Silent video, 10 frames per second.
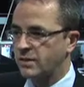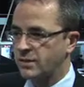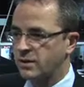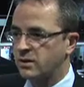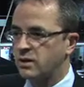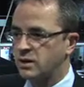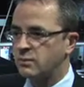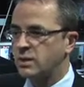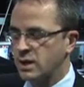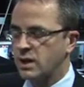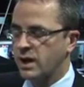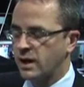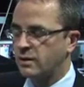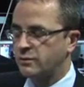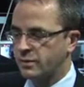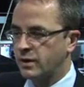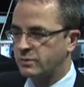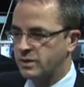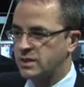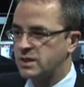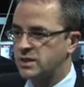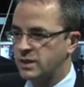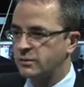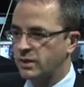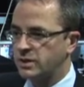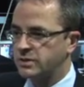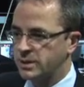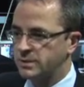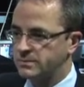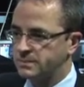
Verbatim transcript: out there um, have uh, FIXatdl files now.